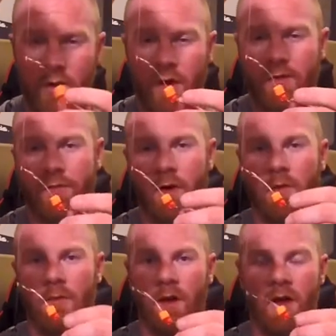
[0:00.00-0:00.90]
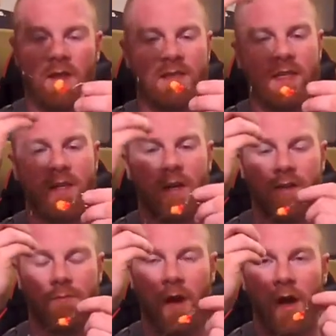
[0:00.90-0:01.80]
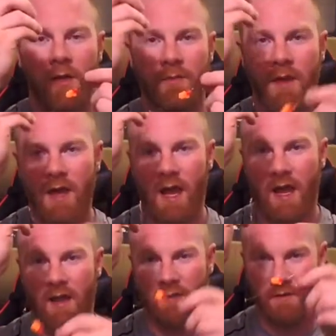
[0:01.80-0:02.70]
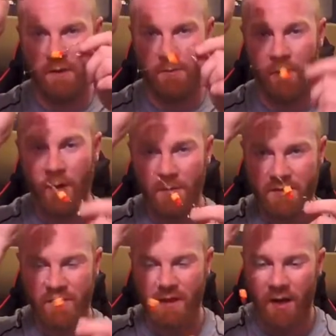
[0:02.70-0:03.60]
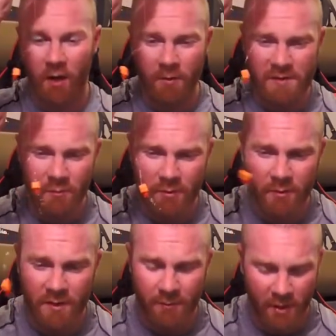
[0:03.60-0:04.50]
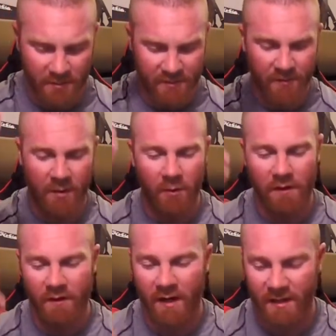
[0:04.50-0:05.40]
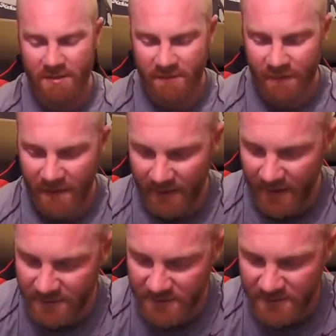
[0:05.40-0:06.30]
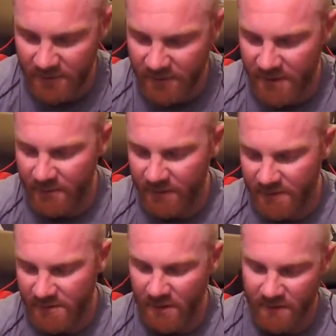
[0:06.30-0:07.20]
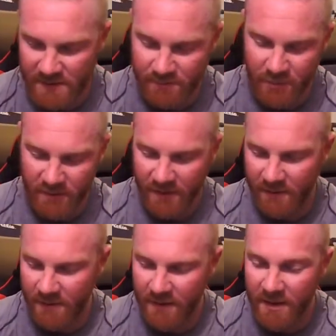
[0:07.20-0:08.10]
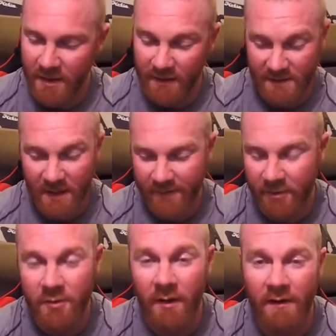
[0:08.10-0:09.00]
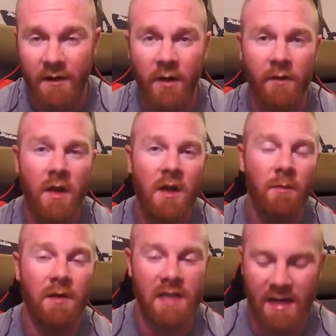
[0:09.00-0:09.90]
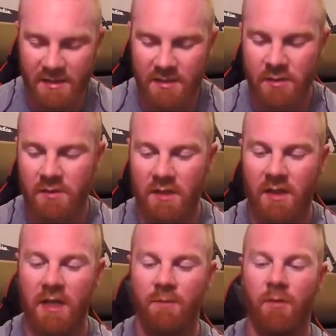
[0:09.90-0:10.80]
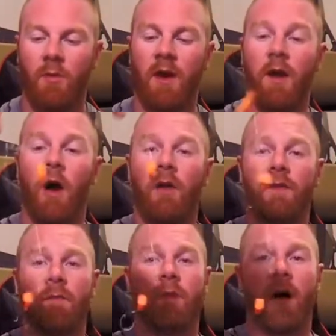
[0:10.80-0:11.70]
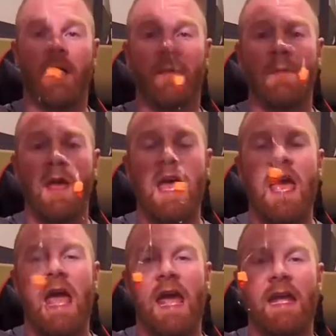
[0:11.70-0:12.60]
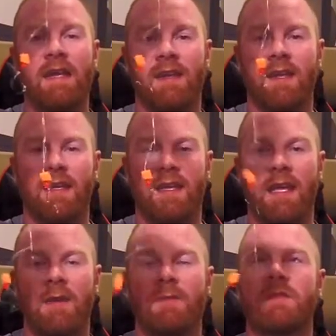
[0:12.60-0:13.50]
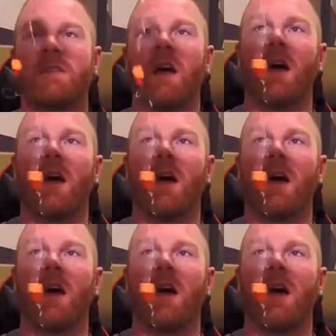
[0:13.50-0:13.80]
hook from uh, sitting on the bottom. And the purpose for that, I always wondered what the purpose for that was. And I actually found out just the other day by this, uh, this book that I read, because I never knew myself, but it's actually used to keep your weight off the bottom and it keeps